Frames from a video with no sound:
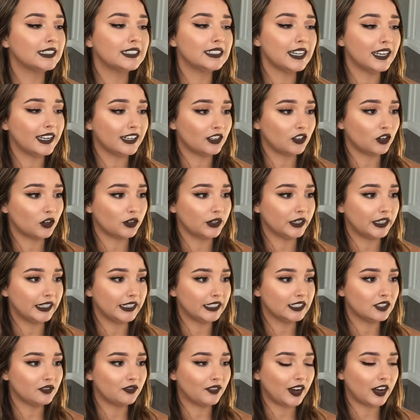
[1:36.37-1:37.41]
ten
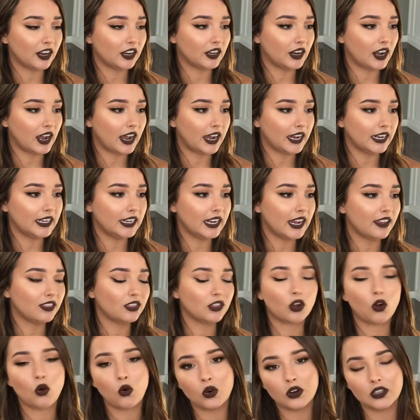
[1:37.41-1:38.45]
degrees Fahrenheit, and
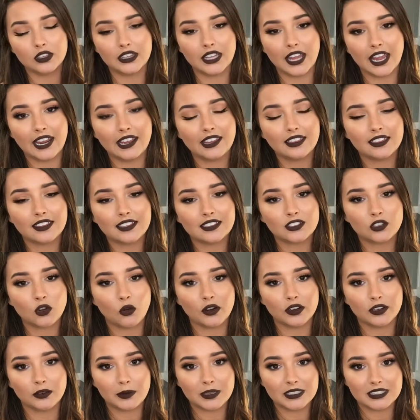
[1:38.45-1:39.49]
the cord length is
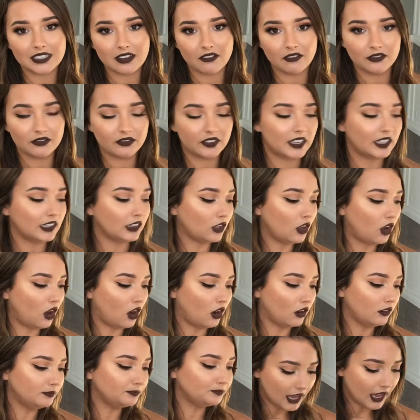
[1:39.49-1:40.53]
going to be seven feet
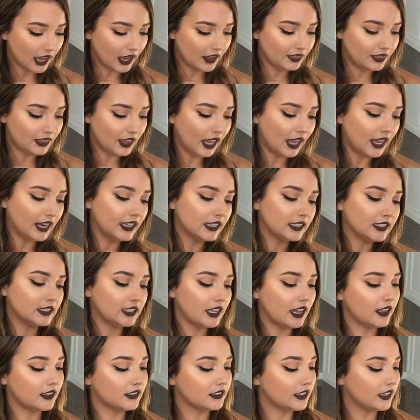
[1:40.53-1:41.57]
long. And then it
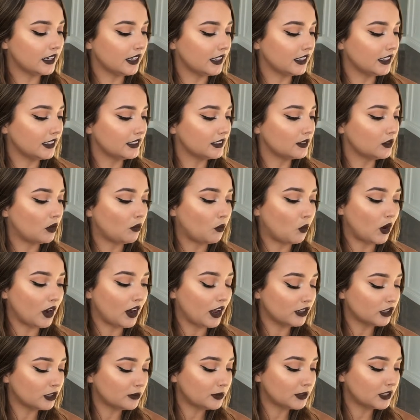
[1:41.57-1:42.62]
says it is one
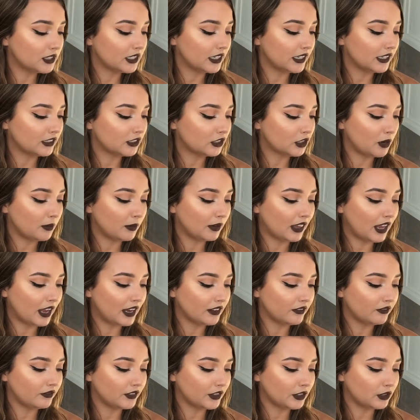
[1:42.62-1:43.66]
hundred percent tourmaline
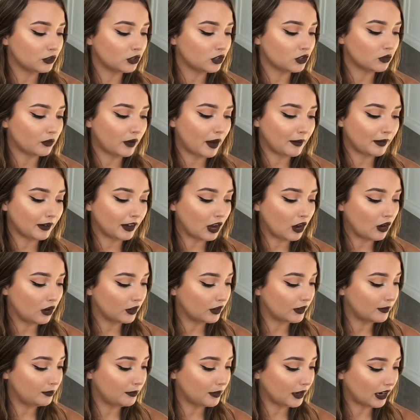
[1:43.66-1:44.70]
infused ceramic
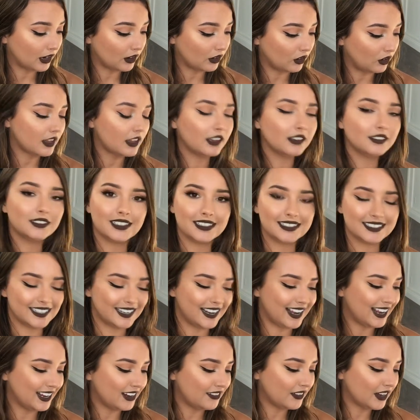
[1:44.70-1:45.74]
coated barrel. It's an
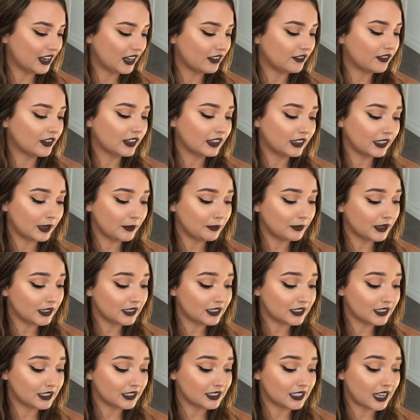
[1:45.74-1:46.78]
innovative
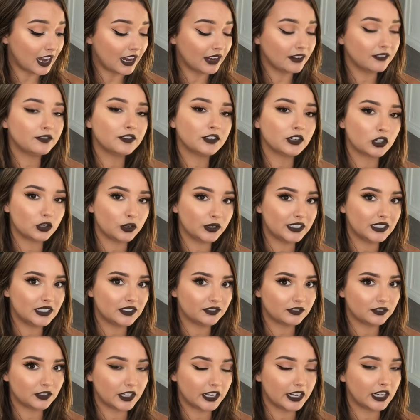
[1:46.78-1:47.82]
clipless design for
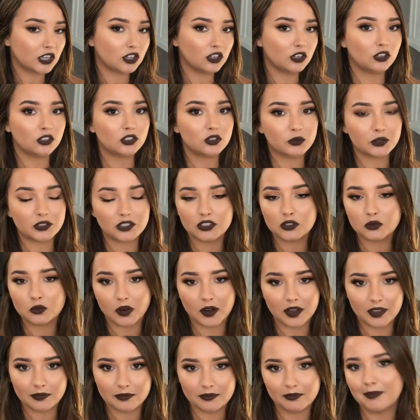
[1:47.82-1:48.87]
crease-free curls, which is
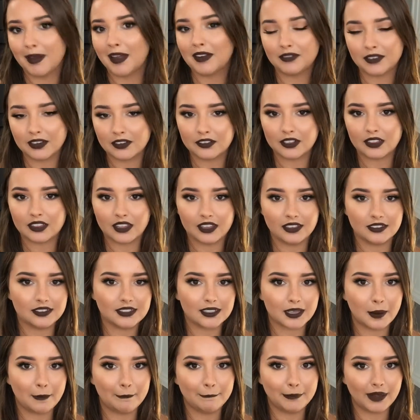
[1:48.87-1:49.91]
one of my favorite things
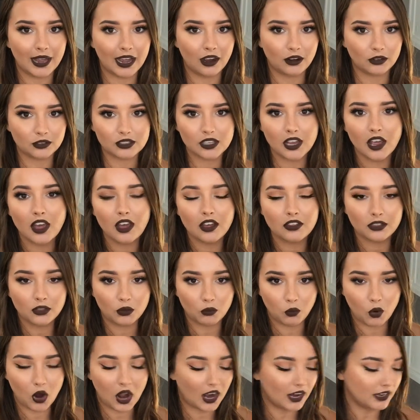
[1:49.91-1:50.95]
about the
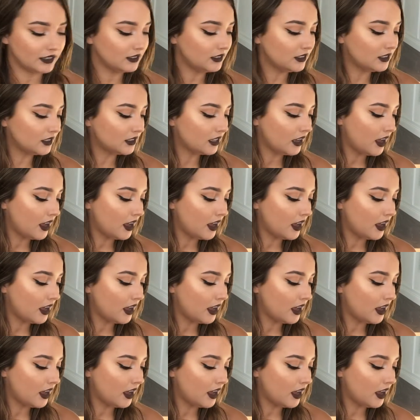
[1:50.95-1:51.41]
wands.